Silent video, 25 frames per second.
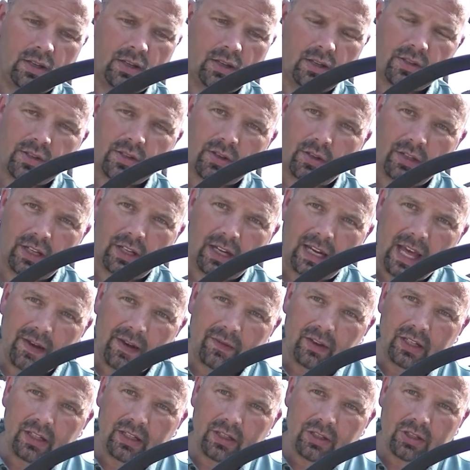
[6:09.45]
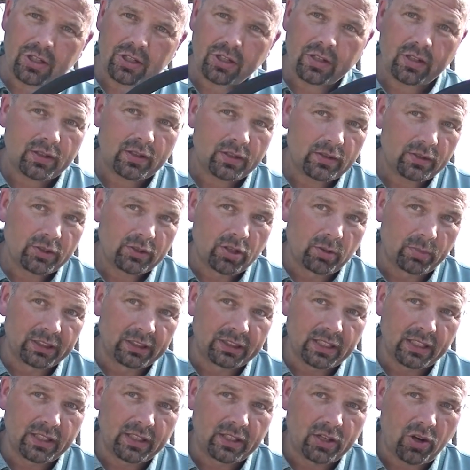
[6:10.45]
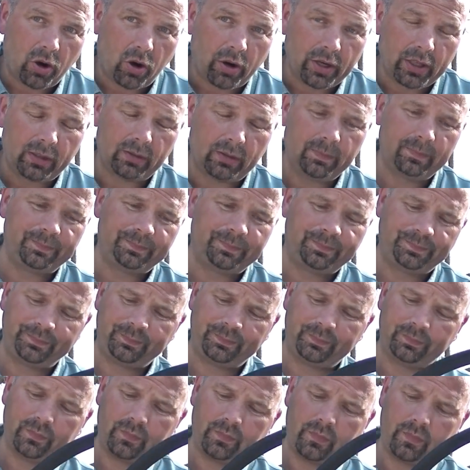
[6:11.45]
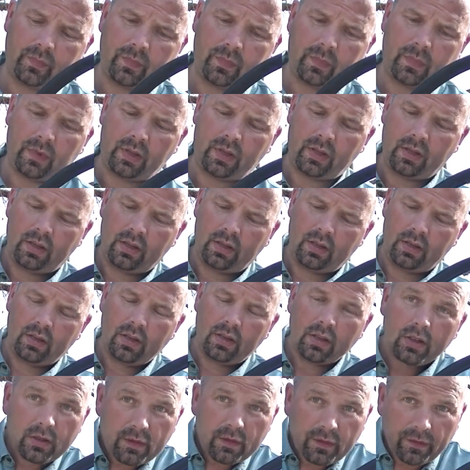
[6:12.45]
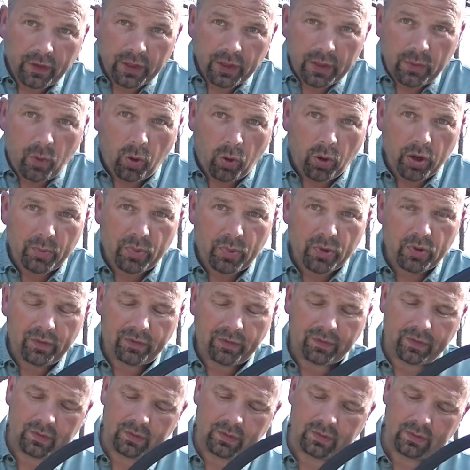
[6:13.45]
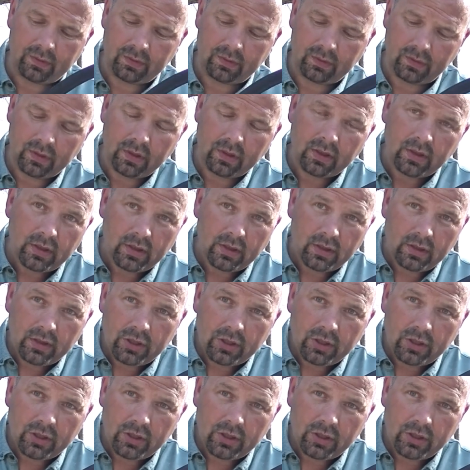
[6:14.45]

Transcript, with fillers: It's got an eleven inch double D coil, fully waterproof,